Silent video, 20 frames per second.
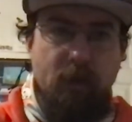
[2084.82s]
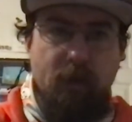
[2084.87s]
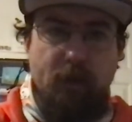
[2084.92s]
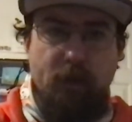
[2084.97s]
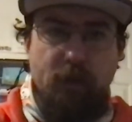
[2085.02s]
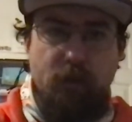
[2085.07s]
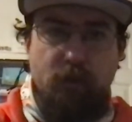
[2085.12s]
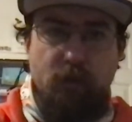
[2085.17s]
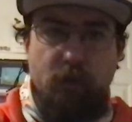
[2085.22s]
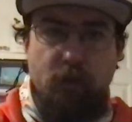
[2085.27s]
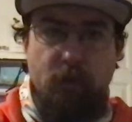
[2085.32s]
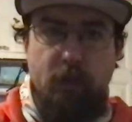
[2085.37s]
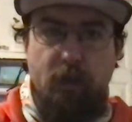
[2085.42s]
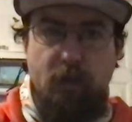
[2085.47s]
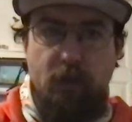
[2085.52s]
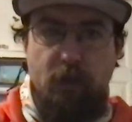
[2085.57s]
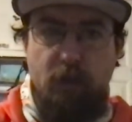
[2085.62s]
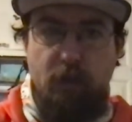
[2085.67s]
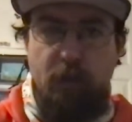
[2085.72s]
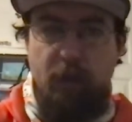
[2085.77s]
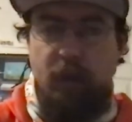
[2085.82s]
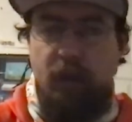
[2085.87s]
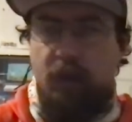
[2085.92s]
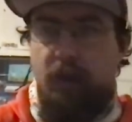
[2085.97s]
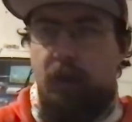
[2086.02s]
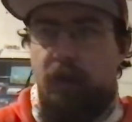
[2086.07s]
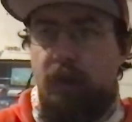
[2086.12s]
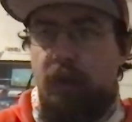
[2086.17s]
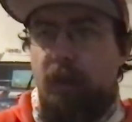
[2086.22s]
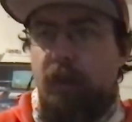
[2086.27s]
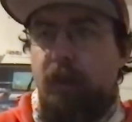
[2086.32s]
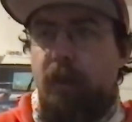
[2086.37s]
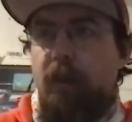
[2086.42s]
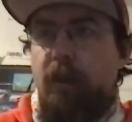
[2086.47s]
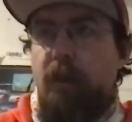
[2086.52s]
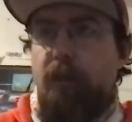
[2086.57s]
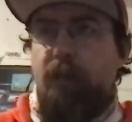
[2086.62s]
as your hub, the